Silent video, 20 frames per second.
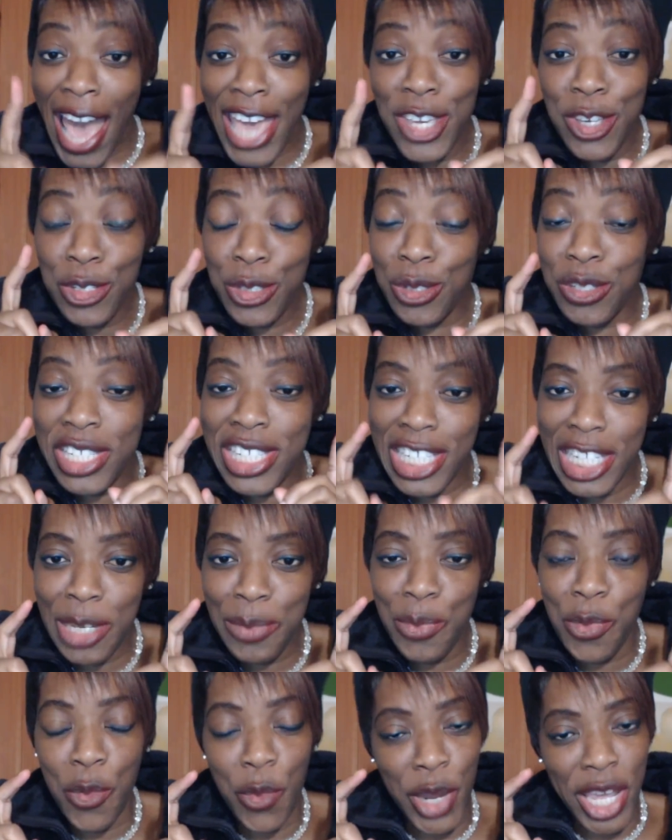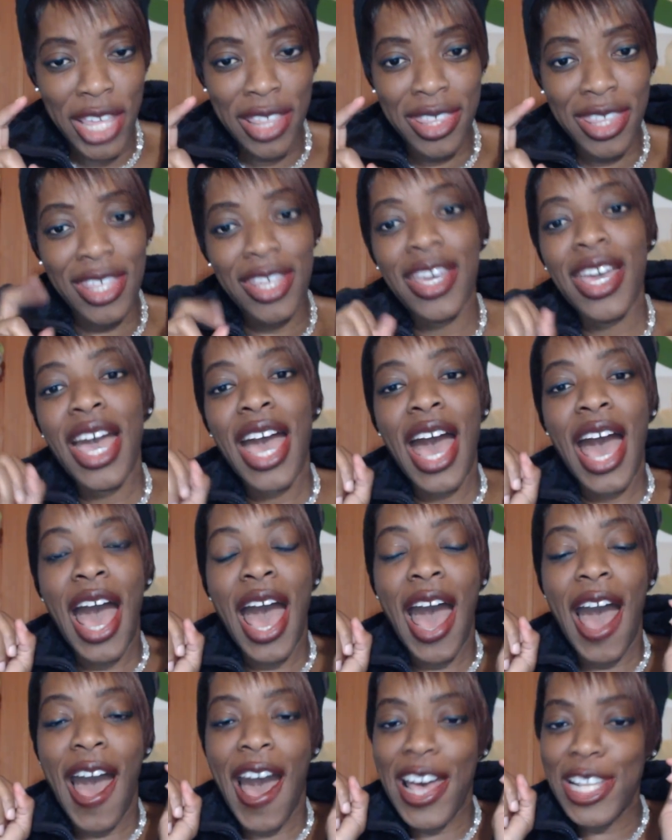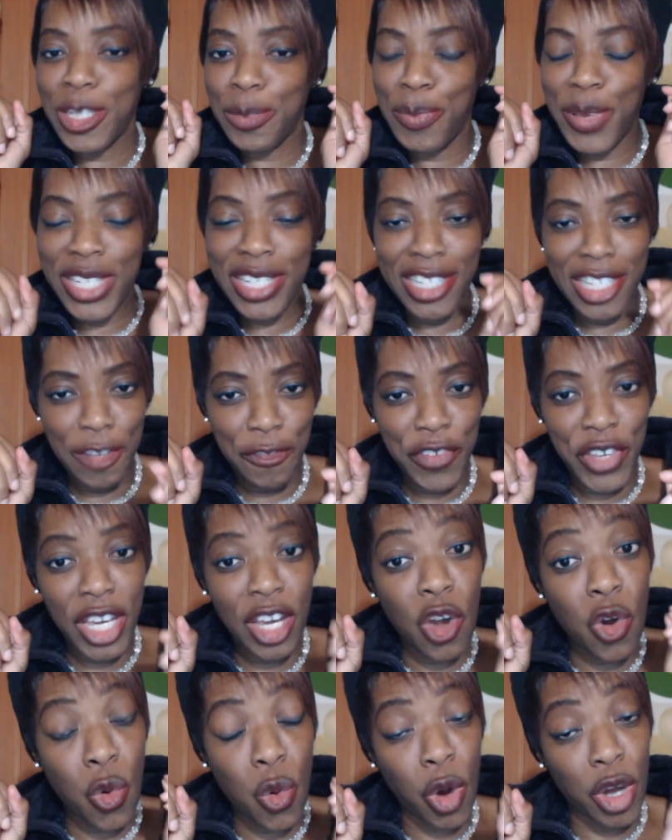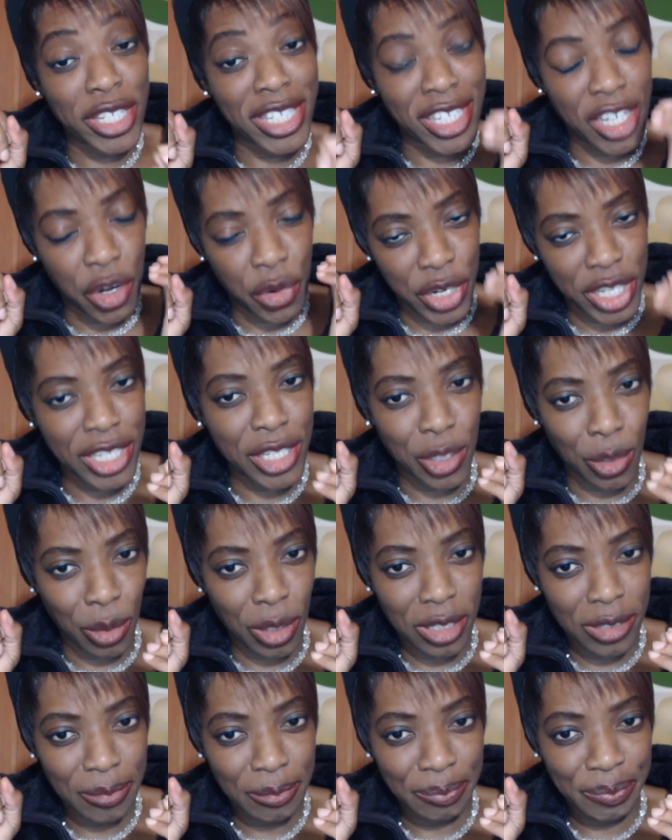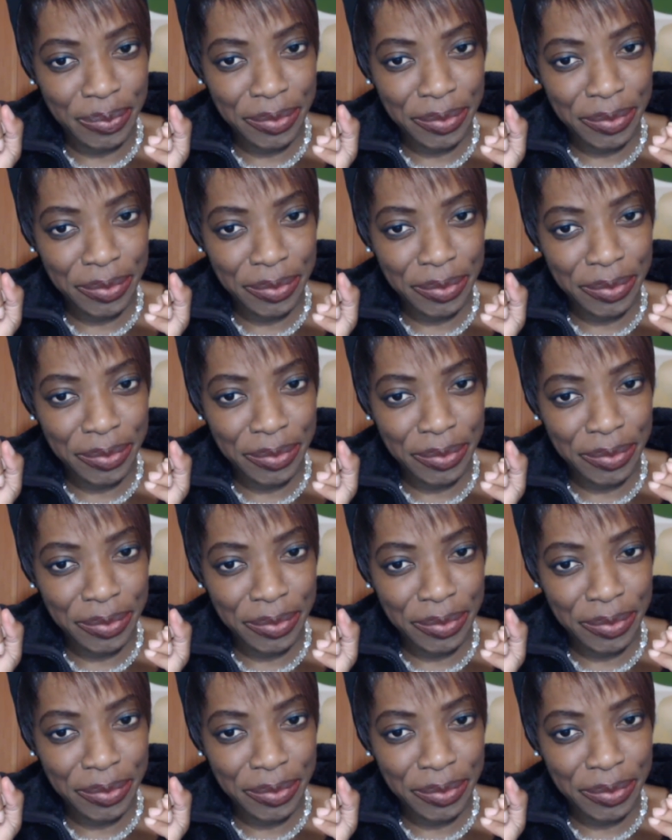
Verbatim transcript: I used to sleep with a specific quartz crystal.